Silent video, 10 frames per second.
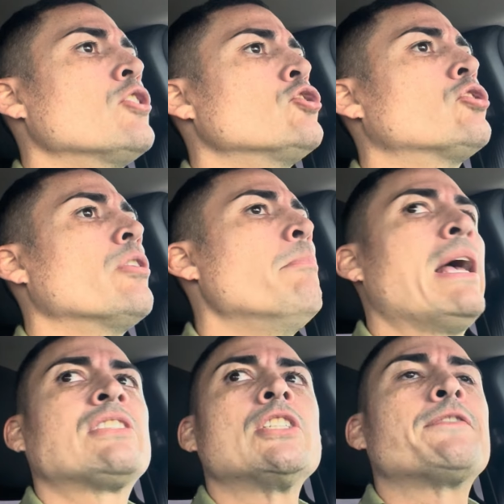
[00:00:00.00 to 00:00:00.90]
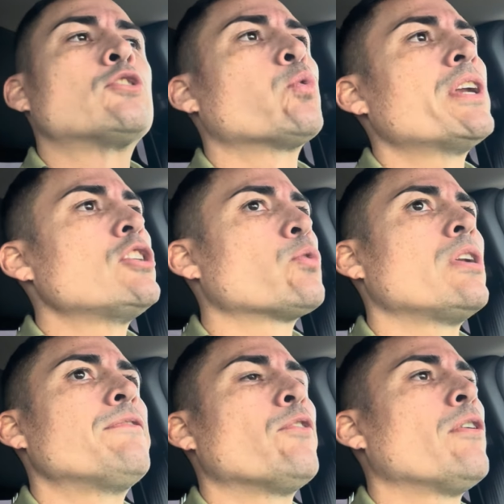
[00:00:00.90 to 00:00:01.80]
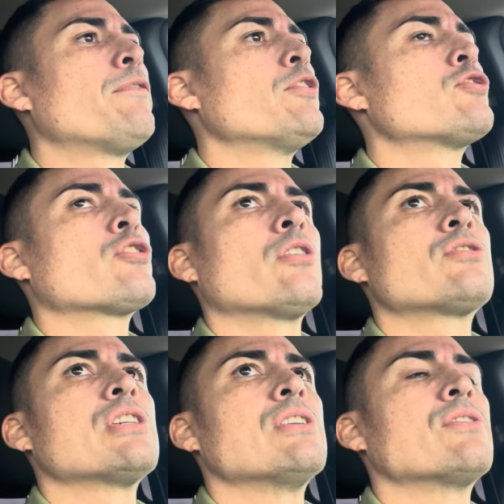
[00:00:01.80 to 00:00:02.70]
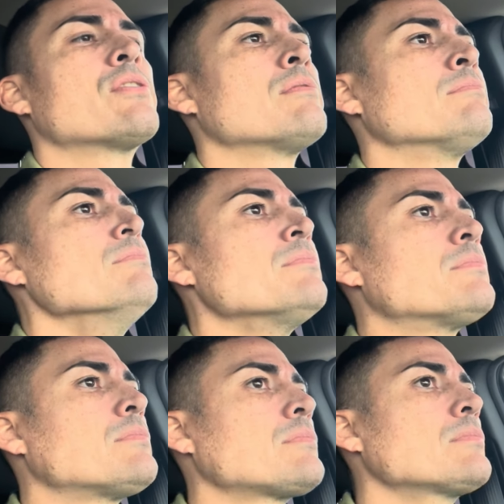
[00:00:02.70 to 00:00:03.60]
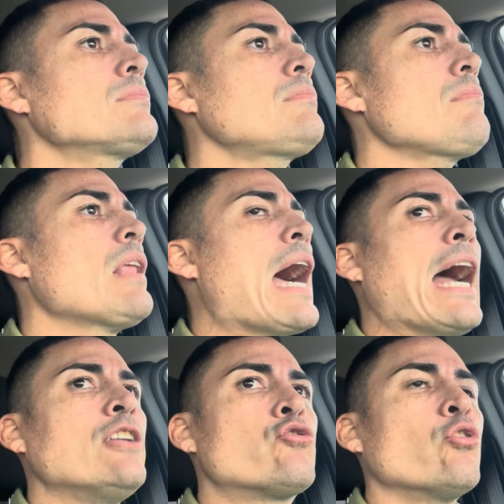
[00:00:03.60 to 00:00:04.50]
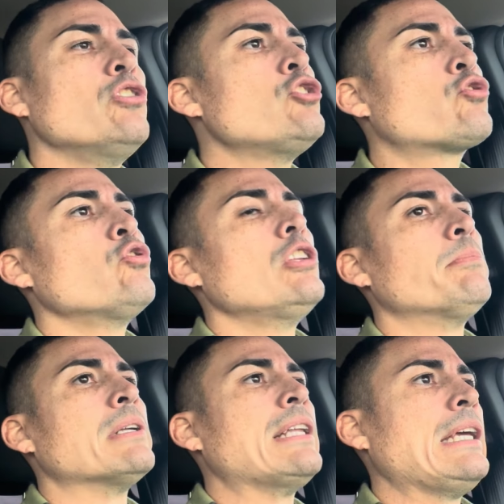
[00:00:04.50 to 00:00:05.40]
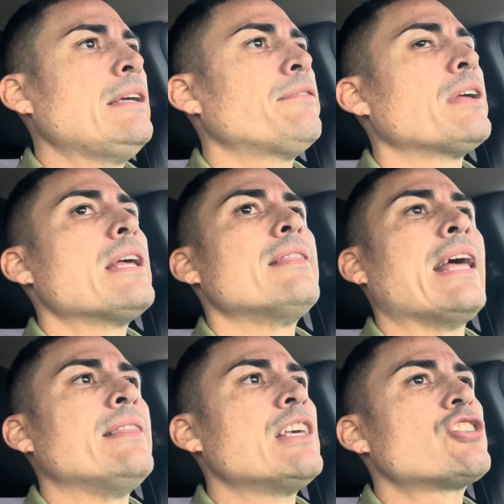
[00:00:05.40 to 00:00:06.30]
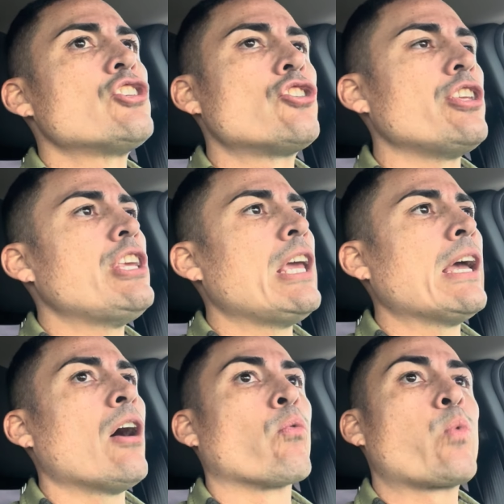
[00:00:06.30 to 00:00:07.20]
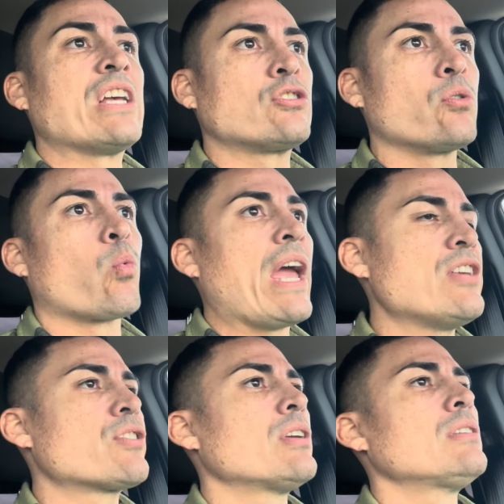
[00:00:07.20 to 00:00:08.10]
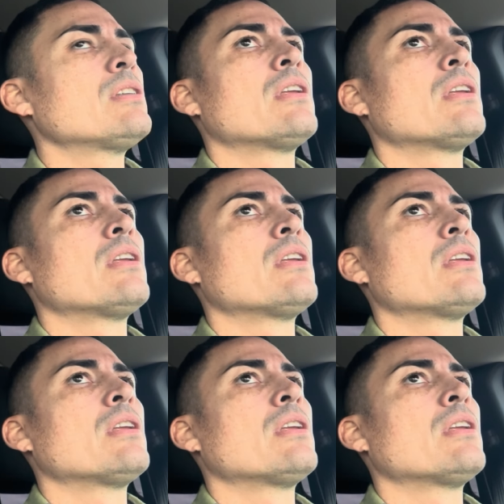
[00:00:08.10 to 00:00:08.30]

So the message for 2024 for the church is I truly truly believe that this is a year of restoration